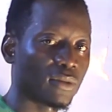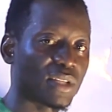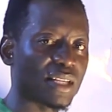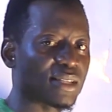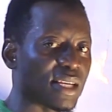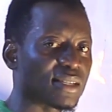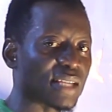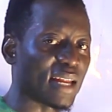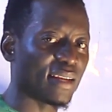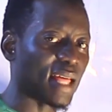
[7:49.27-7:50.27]
This is
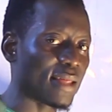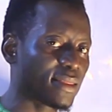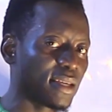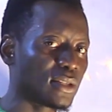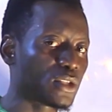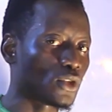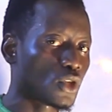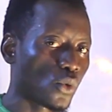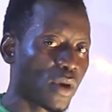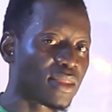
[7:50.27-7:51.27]
another thing to
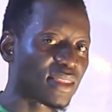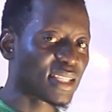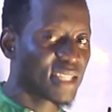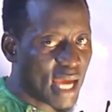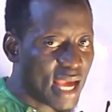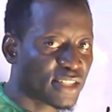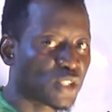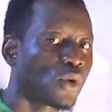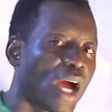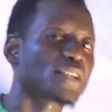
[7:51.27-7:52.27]
do with
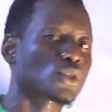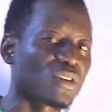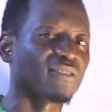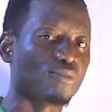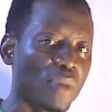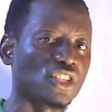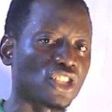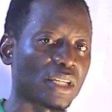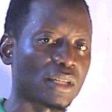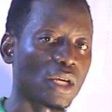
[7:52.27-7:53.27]
case as we've
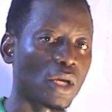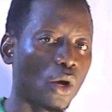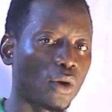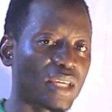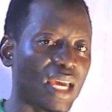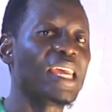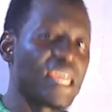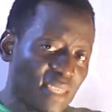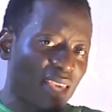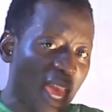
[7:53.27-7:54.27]
mentioned. Okay?
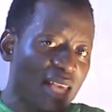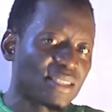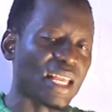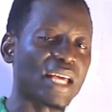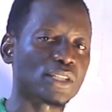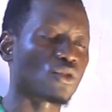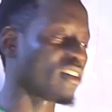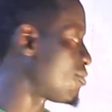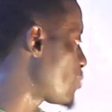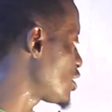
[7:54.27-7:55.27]
Case as
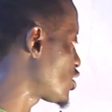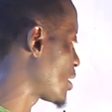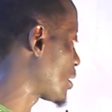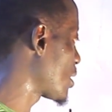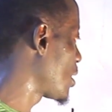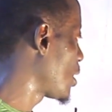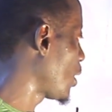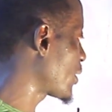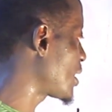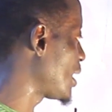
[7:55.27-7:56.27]
we've mentioned.
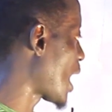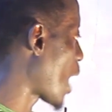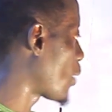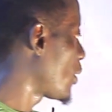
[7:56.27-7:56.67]
Okay now.